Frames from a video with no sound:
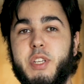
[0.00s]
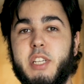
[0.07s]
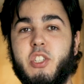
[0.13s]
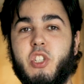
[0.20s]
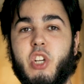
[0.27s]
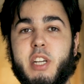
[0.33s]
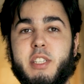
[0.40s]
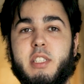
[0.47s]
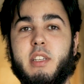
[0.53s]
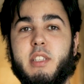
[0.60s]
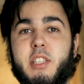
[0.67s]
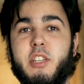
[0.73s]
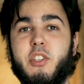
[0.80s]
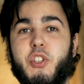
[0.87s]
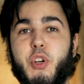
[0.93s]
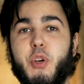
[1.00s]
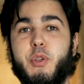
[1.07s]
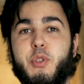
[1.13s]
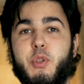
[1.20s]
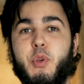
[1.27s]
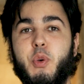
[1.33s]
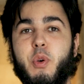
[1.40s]
does justice and
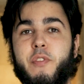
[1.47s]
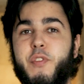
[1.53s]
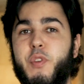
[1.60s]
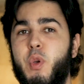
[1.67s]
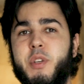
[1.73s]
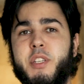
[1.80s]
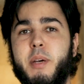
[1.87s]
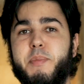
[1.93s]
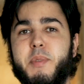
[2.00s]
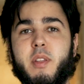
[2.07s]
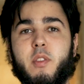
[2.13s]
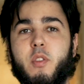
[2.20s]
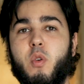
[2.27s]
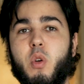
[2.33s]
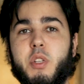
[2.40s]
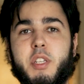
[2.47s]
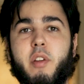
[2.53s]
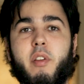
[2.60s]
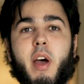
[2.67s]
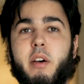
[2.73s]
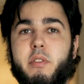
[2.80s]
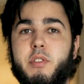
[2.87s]
shows you a few tips and thoughts
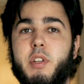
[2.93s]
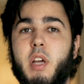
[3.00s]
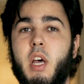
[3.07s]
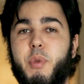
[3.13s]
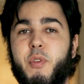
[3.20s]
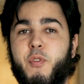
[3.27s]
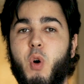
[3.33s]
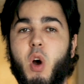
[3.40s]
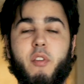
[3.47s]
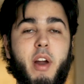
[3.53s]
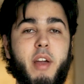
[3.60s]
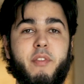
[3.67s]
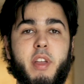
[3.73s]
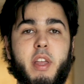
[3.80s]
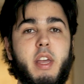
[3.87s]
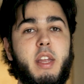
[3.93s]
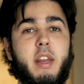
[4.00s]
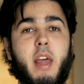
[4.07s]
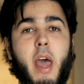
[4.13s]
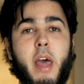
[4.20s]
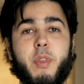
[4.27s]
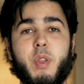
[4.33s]
around before arriving
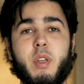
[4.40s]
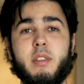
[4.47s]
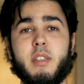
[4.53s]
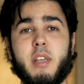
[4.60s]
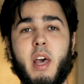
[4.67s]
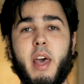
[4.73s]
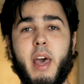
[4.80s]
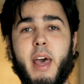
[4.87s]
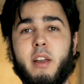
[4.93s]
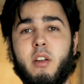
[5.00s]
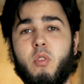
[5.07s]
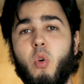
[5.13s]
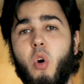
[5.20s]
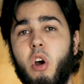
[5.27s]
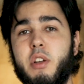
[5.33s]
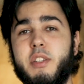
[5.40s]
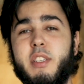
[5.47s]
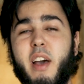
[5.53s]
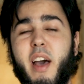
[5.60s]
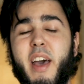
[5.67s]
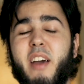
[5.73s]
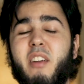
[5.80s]
in Athens. And in all
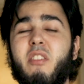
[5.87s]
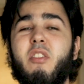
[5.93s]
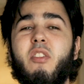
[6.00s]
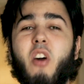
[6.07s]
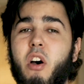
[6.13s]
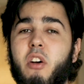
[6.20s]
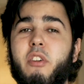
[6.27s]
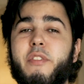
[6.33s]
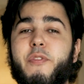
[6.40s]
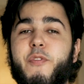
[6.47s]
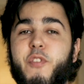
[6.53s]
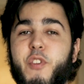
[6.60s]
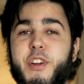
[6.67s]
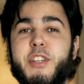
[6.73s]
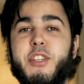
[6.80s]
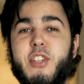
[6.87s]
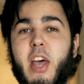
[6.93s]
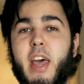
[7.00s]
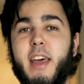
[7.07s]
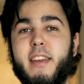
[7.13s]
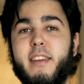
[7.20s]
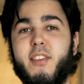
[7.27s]
honesty, I had a lot of footage
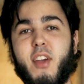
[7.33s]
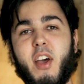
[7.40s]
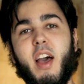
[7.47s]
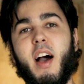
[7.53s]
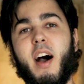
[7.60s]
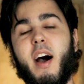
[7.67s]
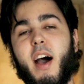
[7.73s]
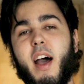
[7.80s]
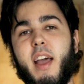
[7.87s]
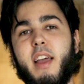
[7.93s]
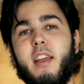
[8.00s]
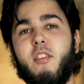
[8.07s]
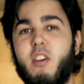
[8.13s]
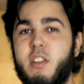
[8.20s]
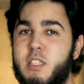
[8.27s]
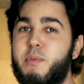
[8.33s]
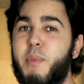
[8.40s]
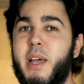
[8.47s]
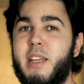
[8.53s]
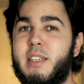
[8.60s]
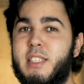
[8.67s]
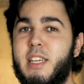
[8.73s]
and I lost
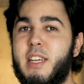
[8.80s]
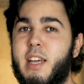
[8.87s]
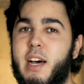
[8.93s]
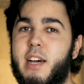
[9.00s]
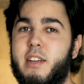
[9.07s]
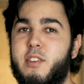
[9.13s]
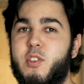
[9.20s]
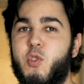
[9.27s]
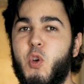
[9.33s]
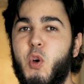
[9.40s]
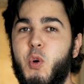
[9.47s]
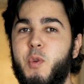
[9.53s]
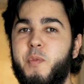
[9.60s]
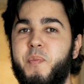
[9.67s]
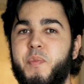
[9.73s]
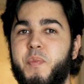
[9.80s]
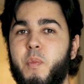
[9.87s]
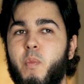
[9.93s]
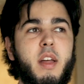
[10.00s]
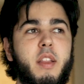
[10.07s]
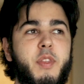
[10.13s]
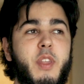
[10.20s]
my SD card. So
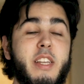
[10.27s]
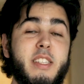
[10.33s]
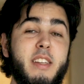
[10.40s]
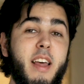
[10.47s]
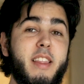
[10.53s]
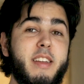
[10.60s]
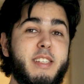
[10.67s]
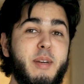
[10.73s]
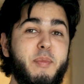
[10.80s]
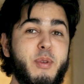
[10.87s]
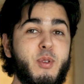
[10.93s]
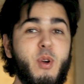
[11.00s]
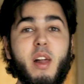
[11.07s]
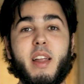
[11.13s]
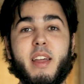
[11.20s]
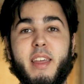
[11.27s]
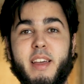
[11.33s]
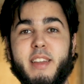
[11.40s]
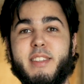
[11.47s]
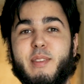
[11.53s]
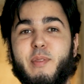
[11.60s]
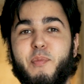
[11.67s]
that's another tip as well, I
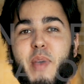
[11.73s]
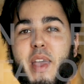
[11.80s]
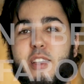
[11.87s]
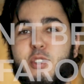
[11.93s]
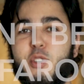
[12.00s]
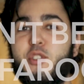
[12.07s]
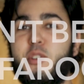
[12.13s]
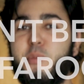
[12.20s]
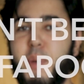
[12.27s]
guess. Make sure to